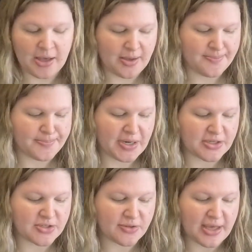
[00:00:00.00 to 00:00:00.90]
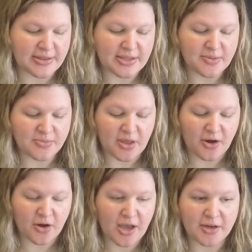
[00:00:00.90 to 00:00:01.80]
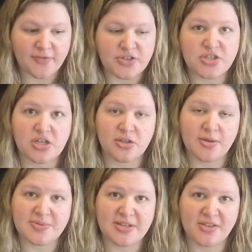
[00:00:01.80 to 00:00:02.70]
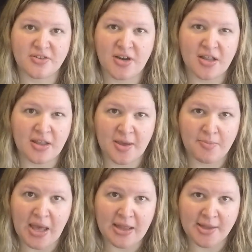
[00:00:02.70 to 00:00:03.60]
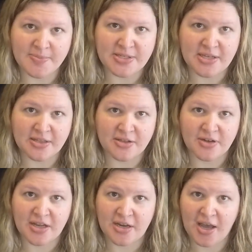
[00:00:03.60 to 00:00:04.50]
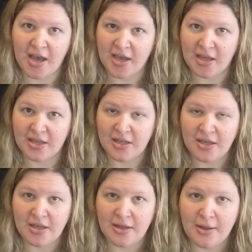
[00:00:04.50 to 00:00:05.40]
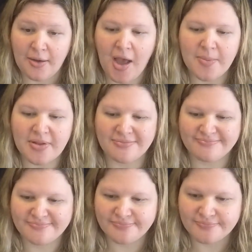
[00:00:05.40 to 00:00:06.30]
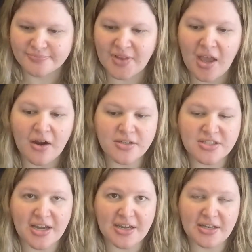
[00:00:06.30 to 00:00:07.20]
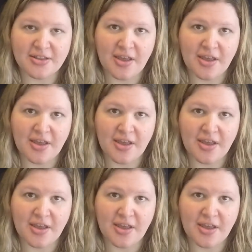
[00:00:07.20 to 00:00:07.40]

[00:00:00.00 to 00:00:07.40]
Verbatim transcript: Um, but I do like them. They are kind of a sheer lipstick. They're not like a matte lipstick. They're not a high, I mean, they are shiny,